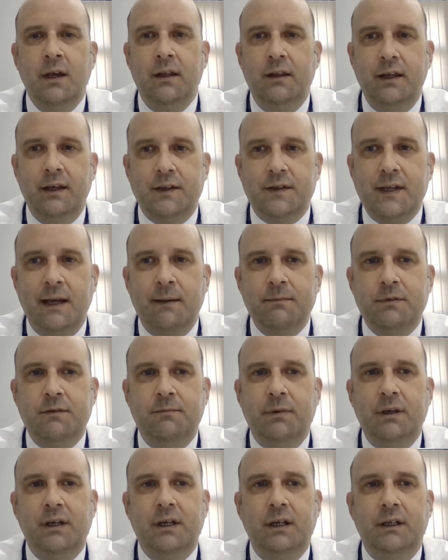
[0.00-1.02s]
The exams
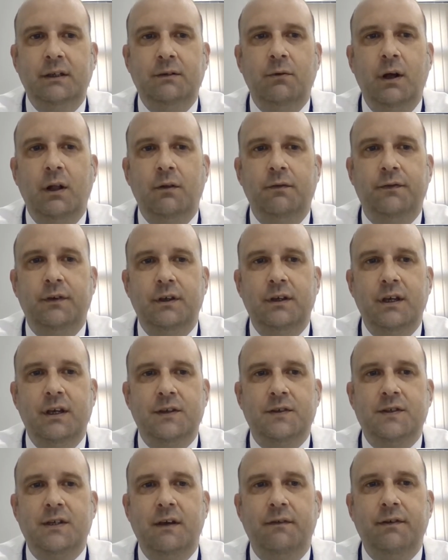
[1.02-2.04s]
have been going well for
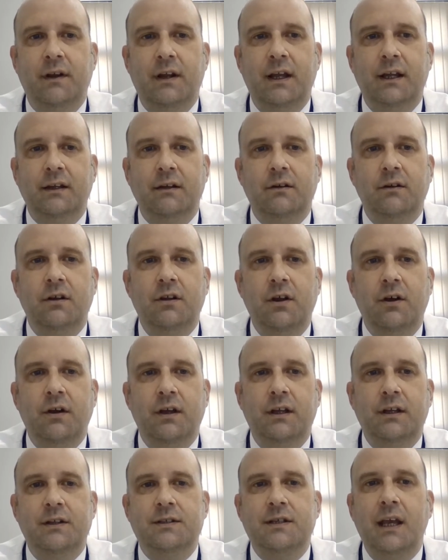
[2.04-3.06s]
years 7, 8,
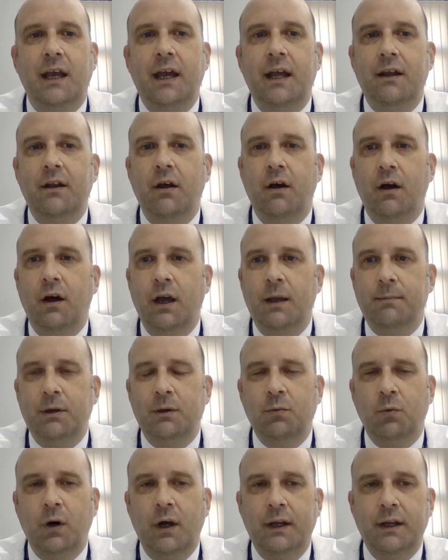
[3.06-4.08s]
9, 10,
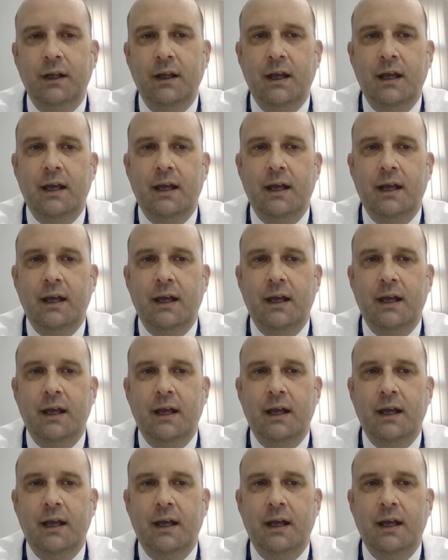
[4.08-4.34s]
IB1.